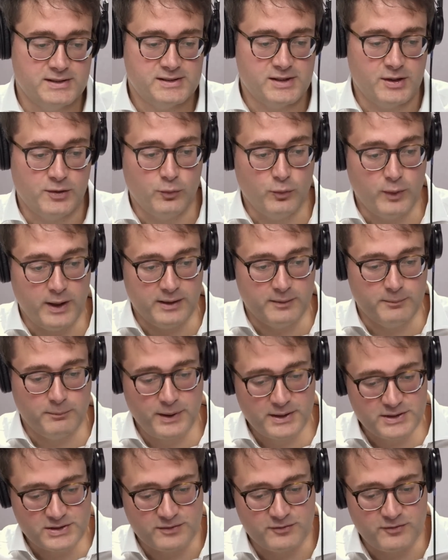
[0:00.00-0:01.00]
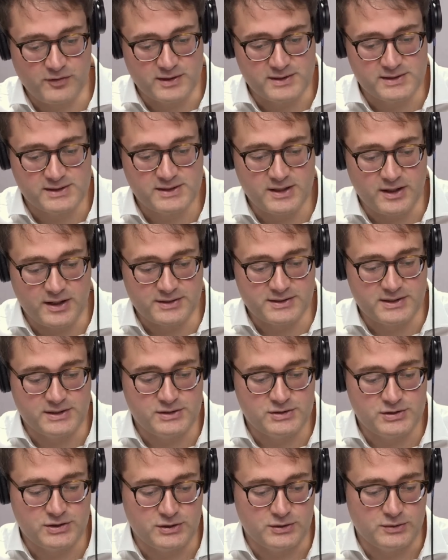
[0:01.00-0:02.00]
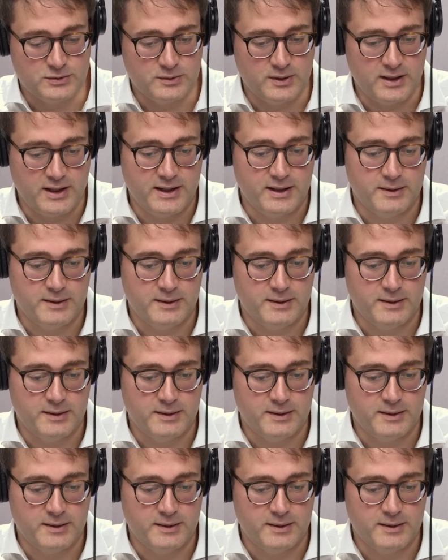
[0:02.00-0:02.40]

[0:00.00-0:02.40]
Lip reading: So when pension funds started to